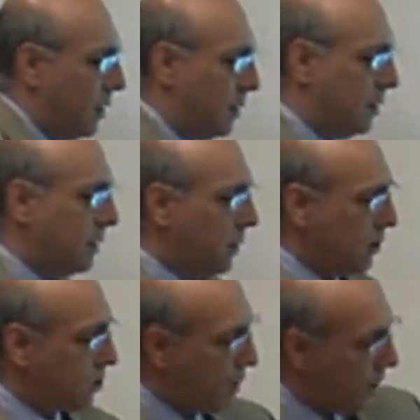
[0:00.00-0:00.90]
that's
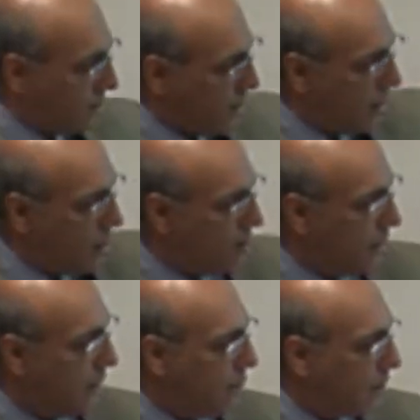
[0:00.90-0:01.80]
illustrated by that
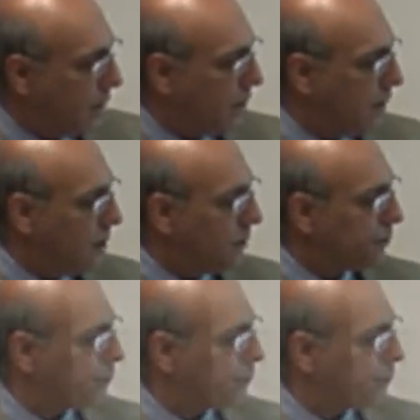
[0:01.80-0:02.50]
beam right there,